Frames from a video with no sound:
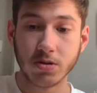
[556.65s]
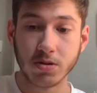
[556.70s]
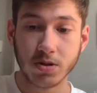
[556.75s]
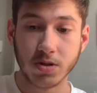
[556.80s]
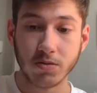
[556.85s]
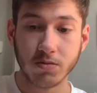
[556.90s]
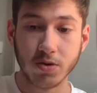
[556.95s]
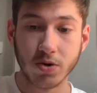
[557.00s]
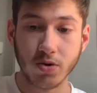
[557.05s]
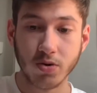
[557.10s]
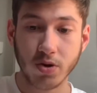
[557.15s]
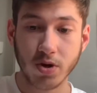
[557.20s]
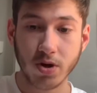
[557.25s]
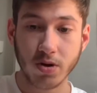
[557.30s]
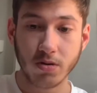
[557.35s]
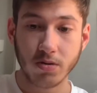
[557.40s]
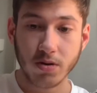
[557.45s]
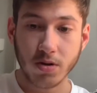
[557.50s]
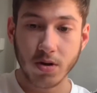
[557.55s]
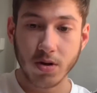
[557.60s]
some new
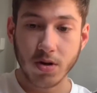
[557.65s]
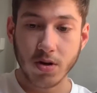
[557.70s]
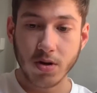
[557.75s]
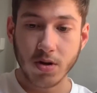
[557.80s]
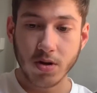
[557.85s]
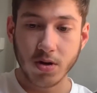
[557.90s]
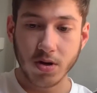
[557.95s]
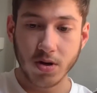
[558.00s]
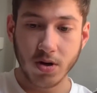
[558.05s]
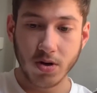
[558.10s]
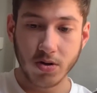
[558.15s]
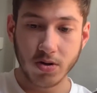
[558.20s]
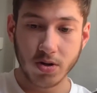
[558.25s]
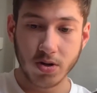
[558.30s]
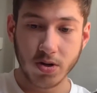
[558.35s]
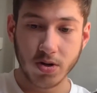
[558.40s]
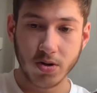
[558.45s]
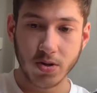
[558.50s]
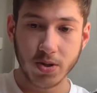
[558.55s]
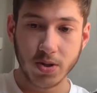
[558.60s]

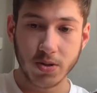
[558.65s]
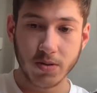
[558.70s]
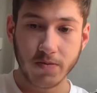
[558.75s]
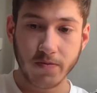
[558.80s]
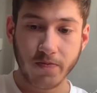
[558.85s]
characters,